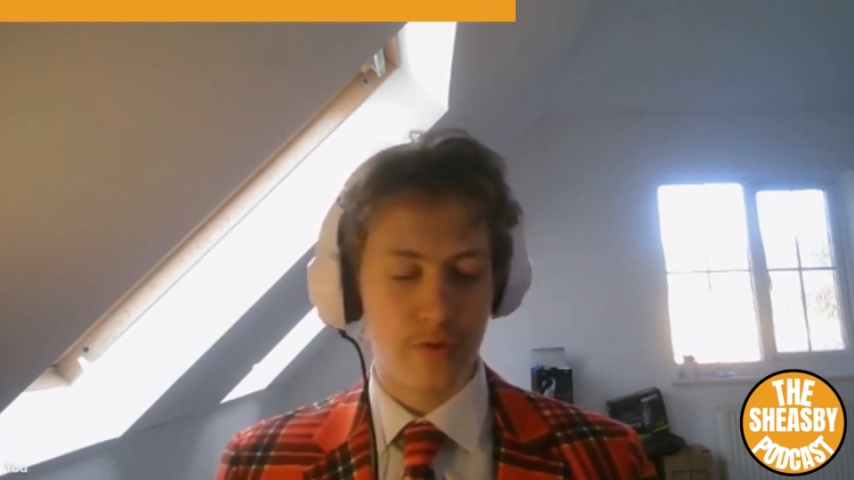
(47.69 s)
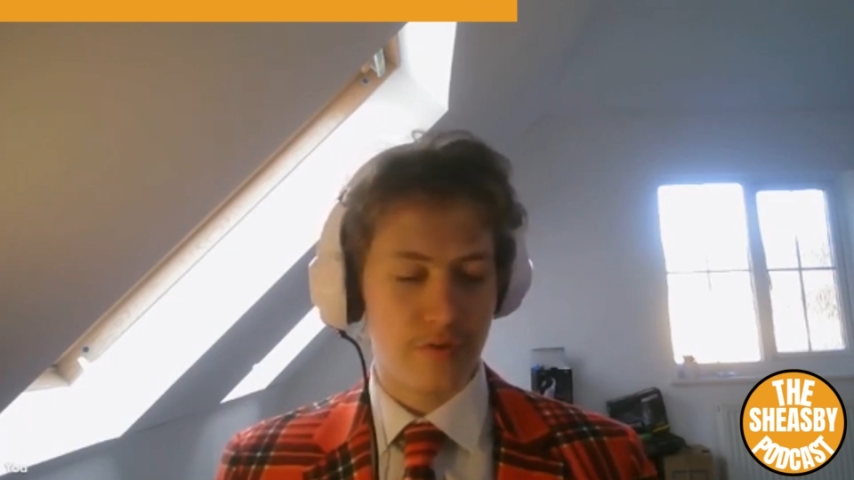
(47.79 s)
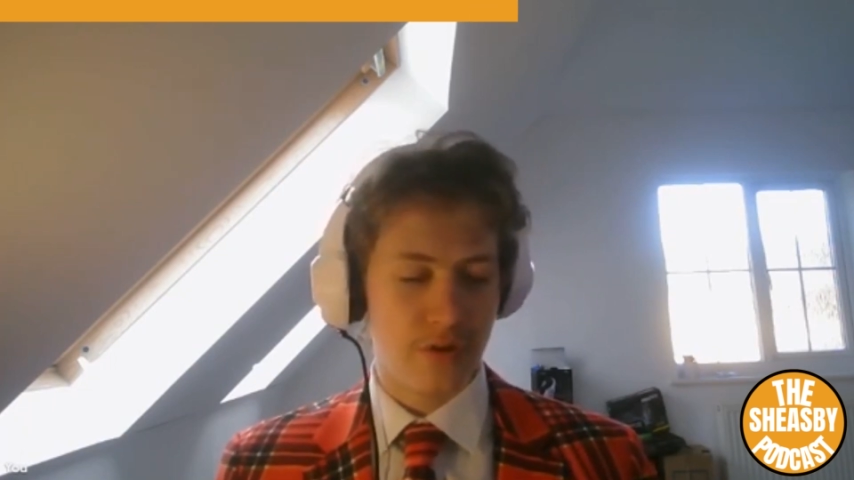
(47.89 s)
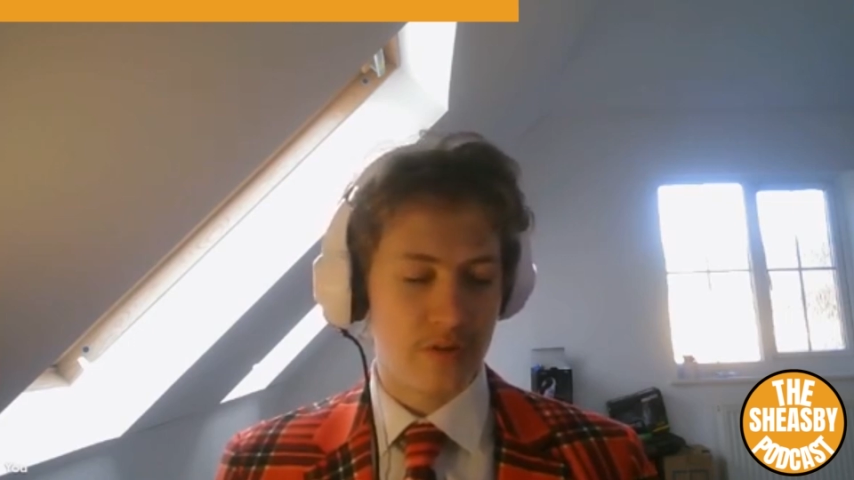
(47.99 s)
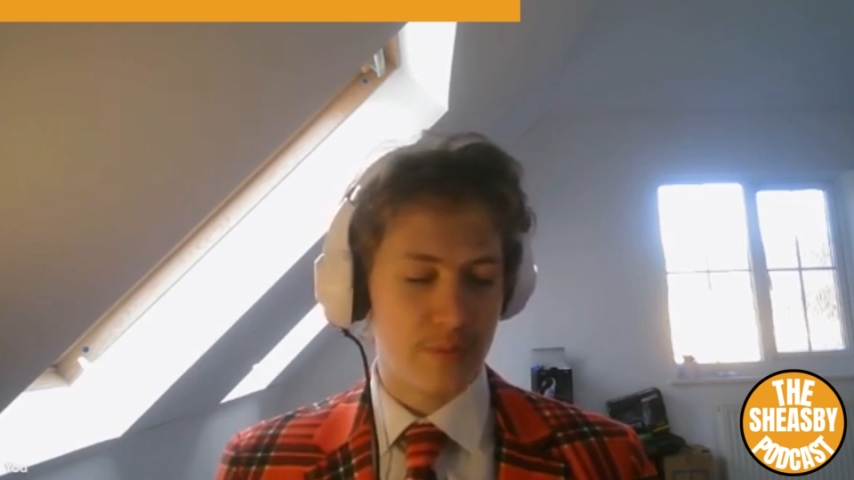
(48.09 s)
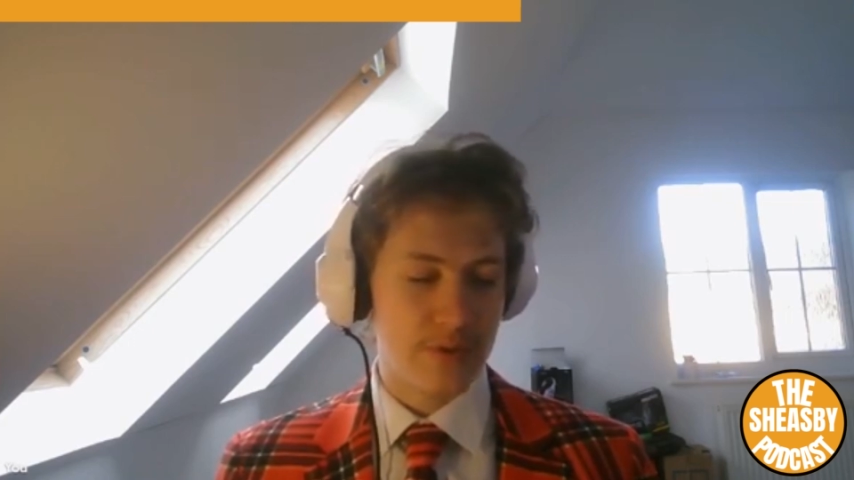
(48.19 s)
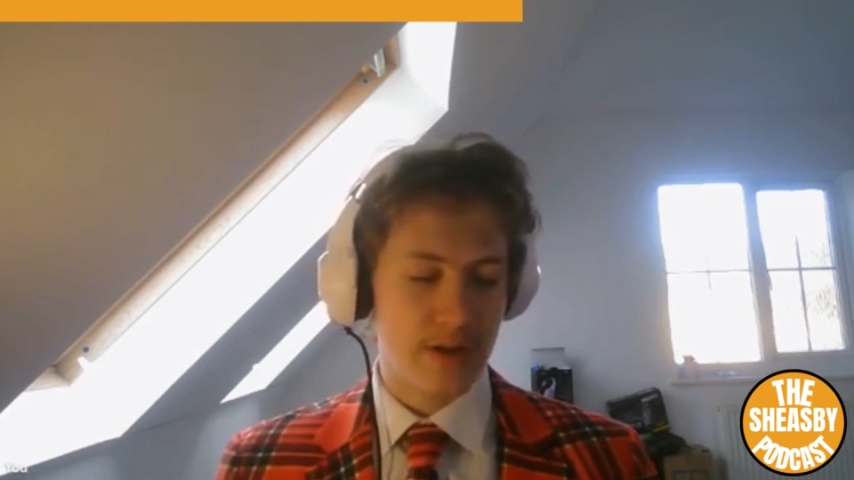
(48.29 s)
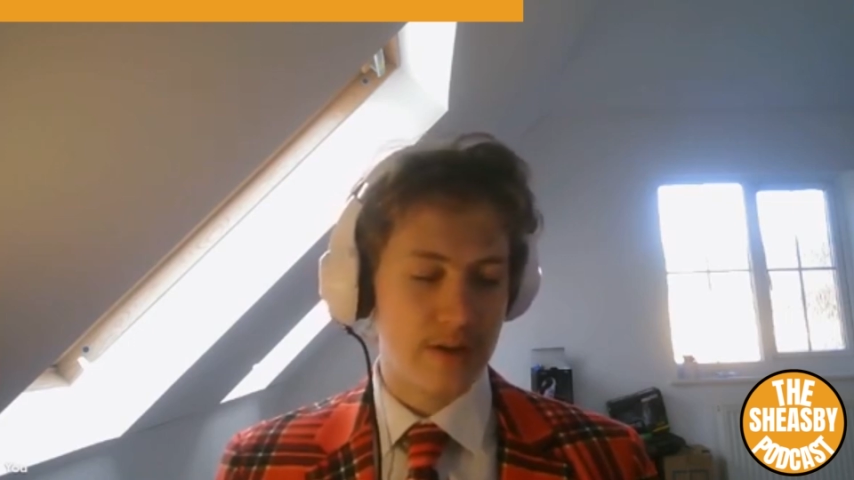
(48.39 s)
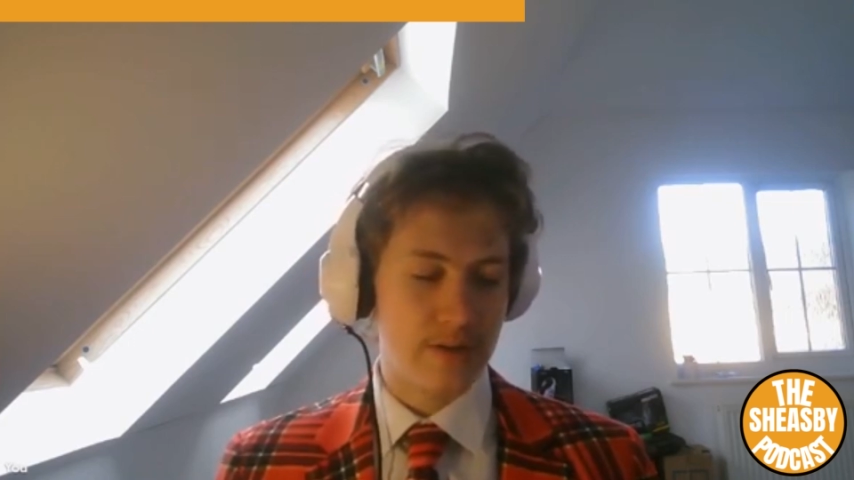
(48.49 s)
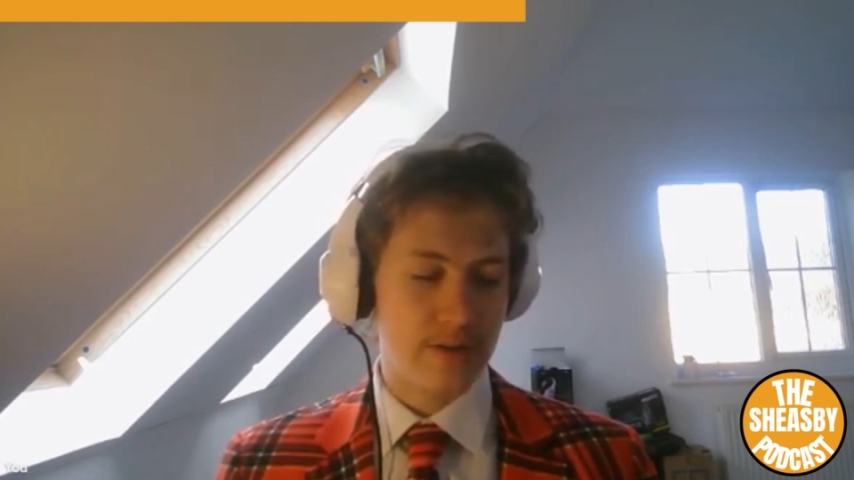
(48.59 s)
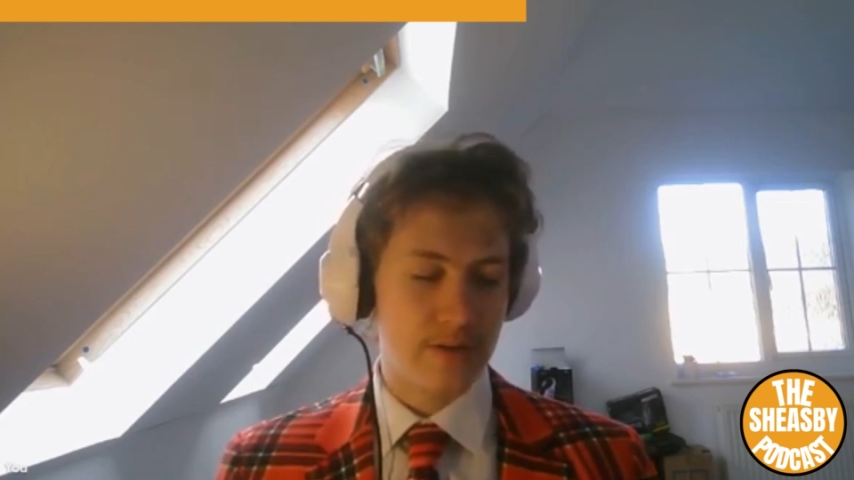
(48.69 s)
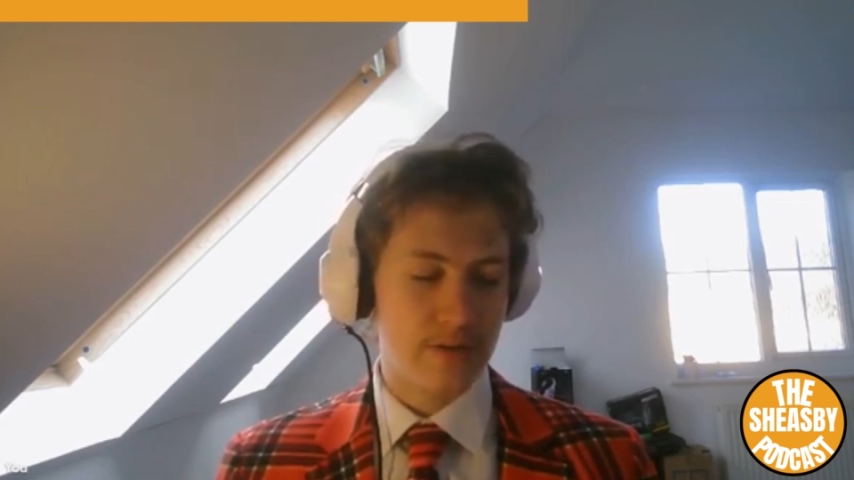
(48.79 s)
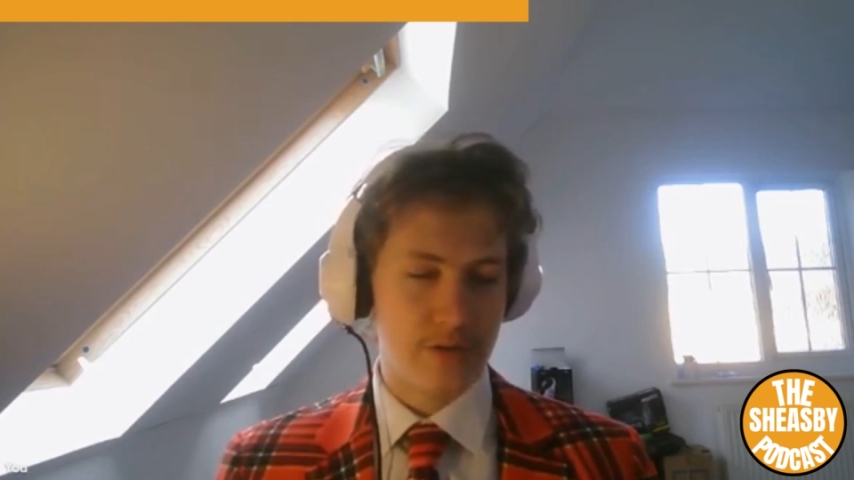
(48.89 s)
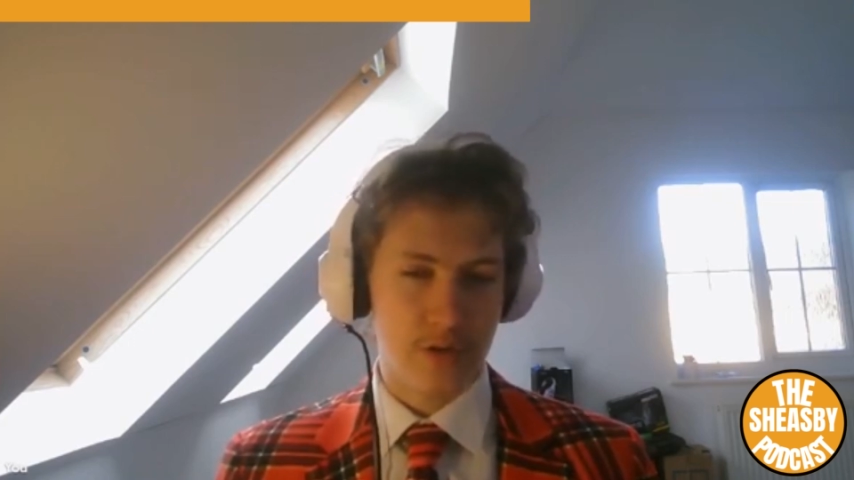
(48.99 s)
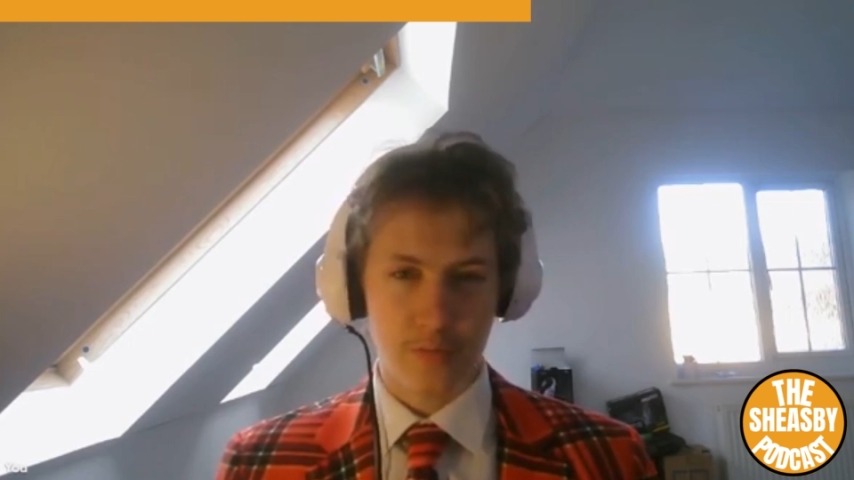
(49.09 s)
point five percent,
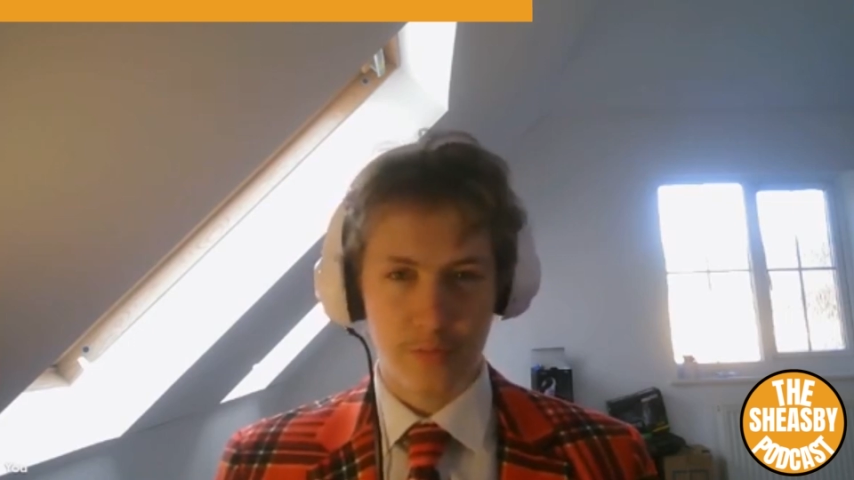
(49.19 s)
so